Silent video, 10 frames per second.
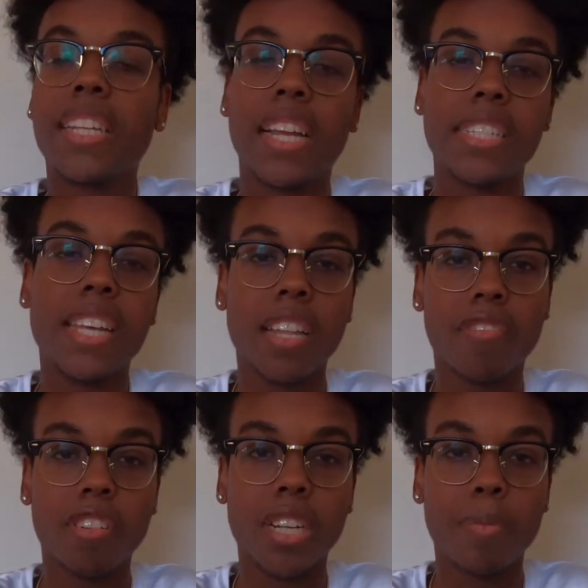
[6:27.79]
and I sell it
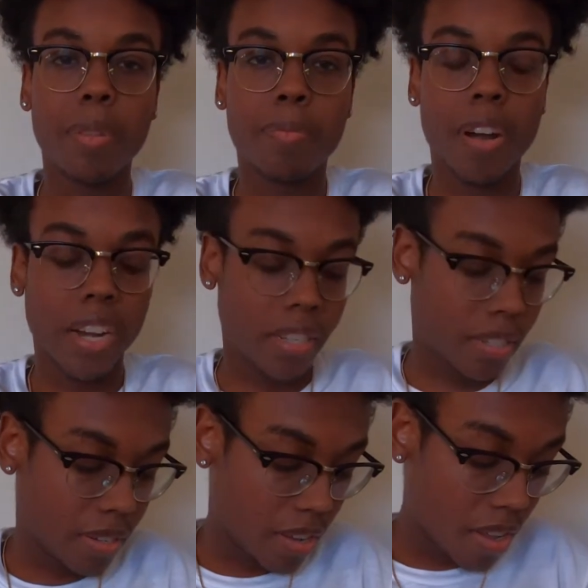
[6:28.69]
for double the
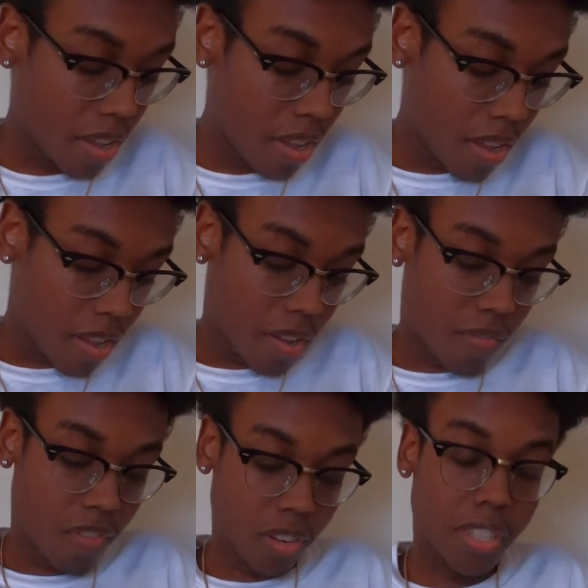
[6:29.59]
price.
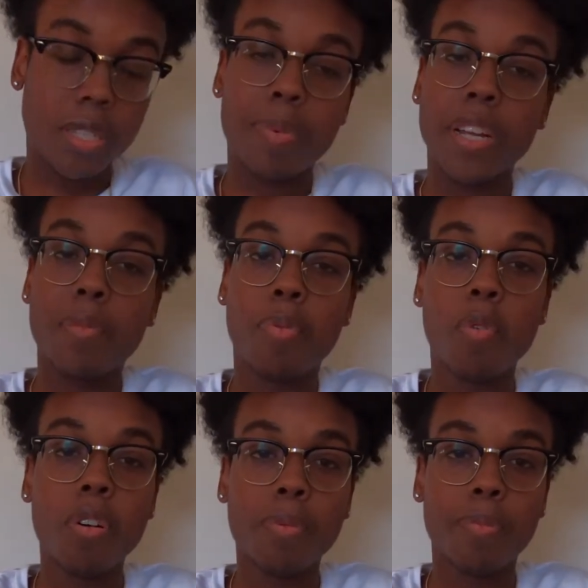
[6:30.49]
Versus being a
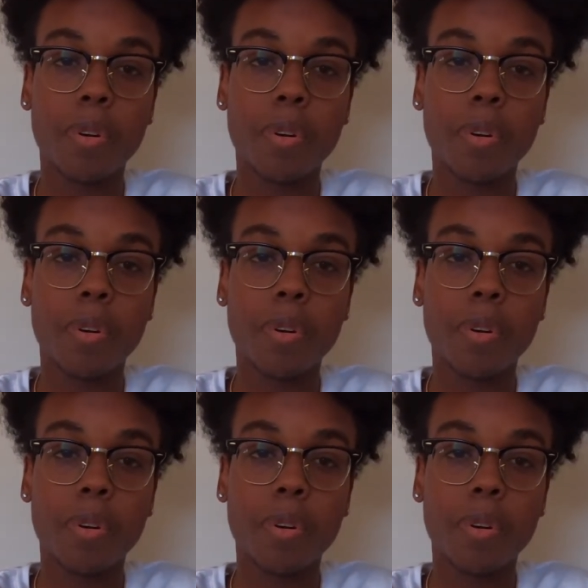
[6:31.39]
poor